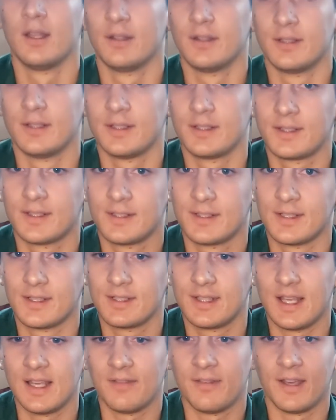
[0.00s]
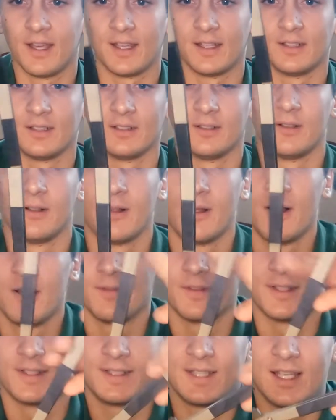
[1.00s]
This is the safe handle.
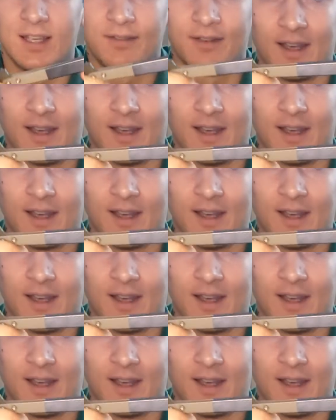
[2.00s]
The safe